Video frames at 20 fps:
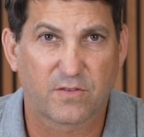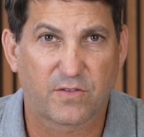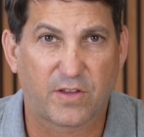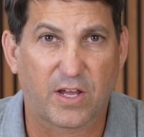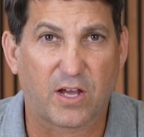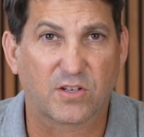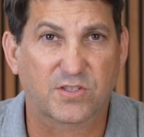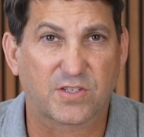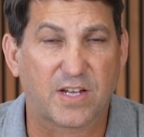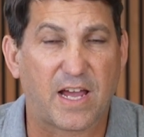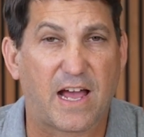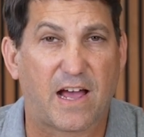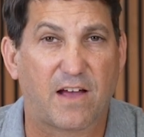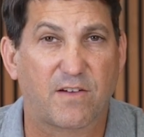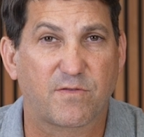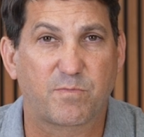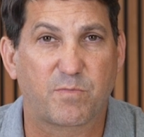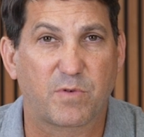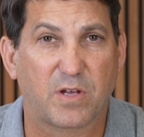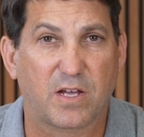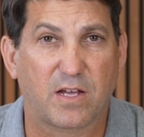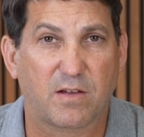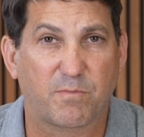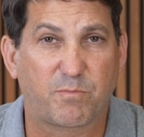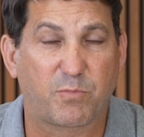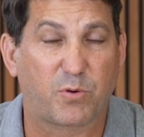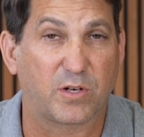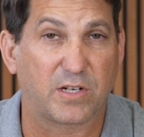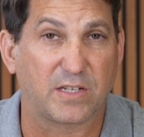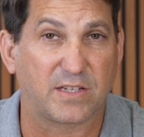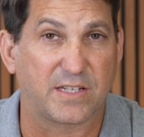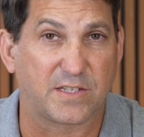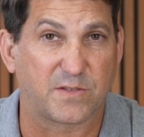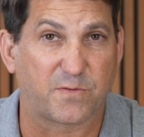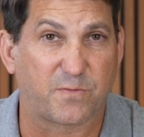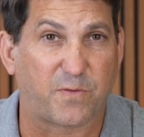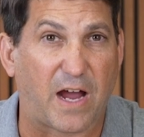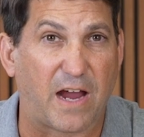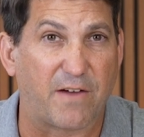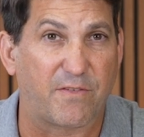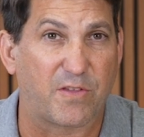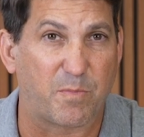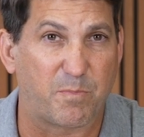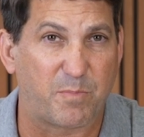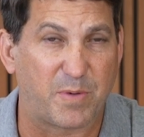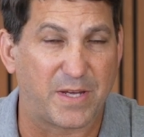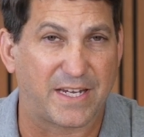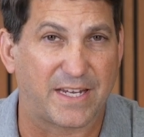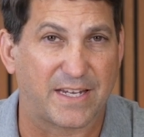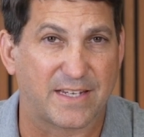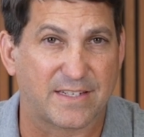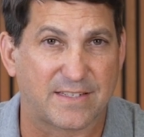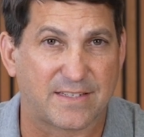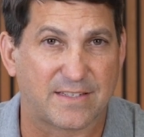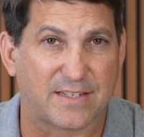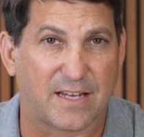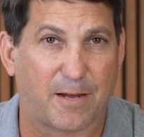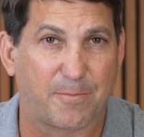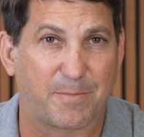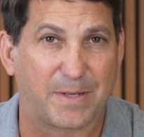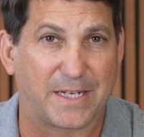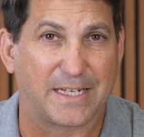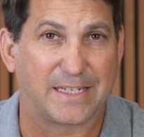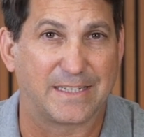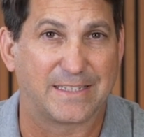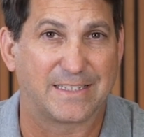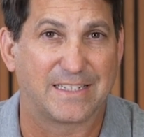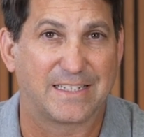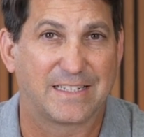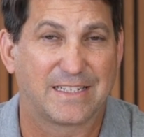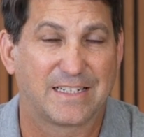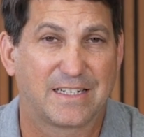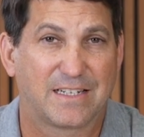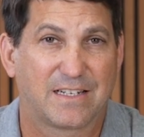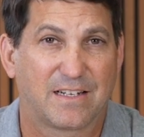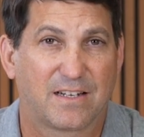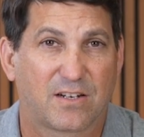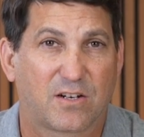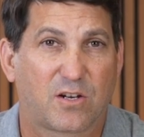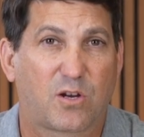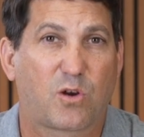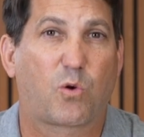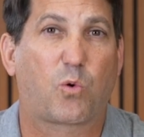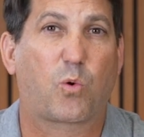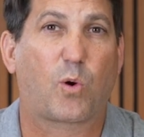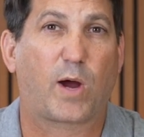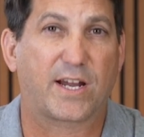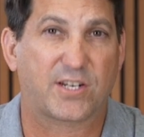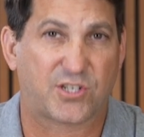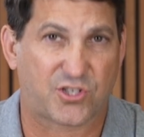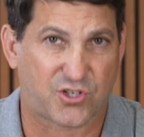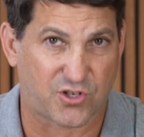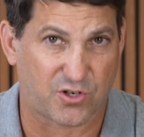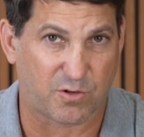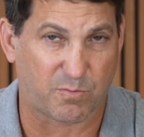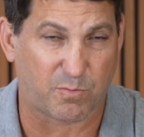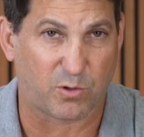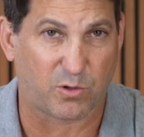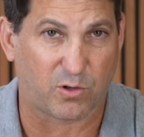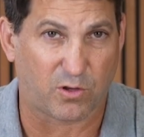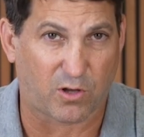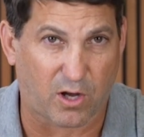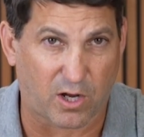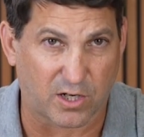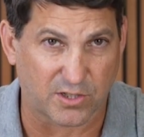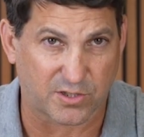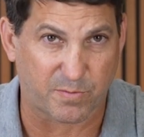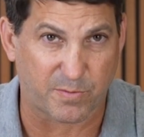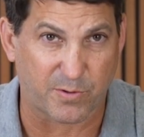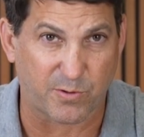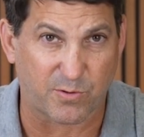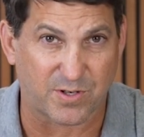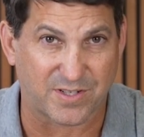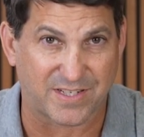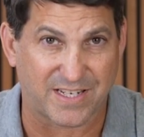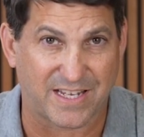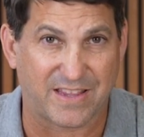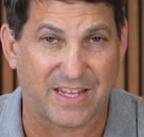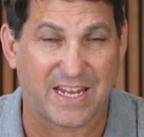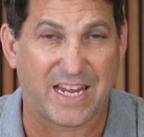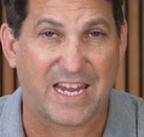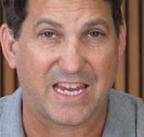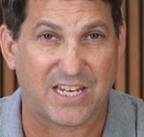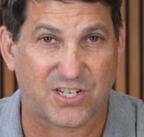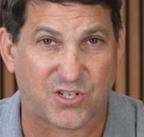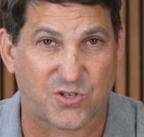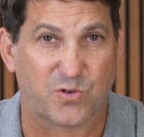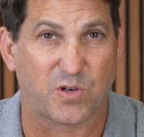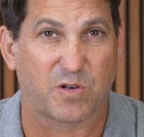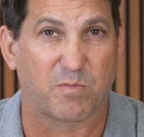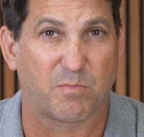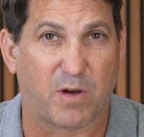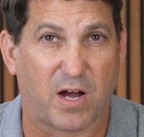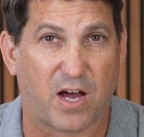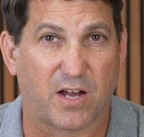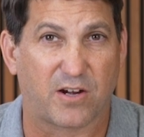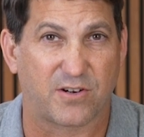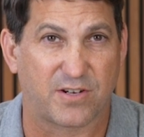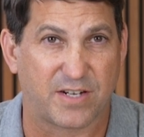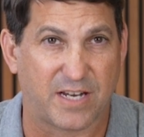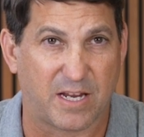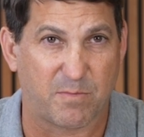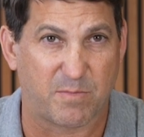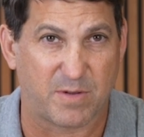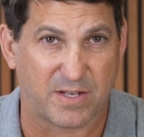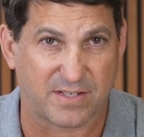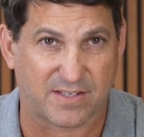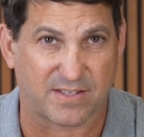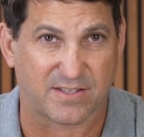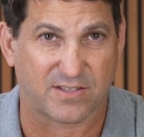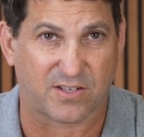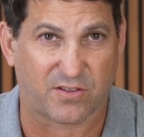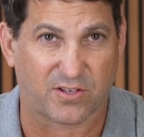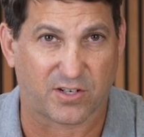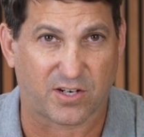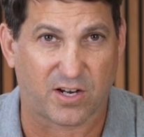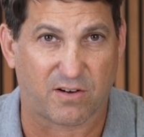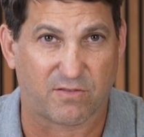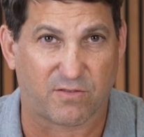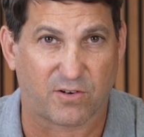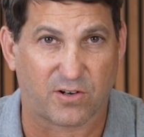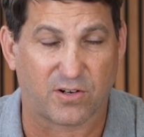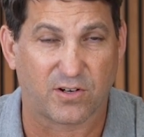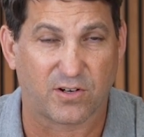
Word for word: They also have put at least five of the biggest, I mean, questionable entrepreneurs in the history of modern day business on the cover.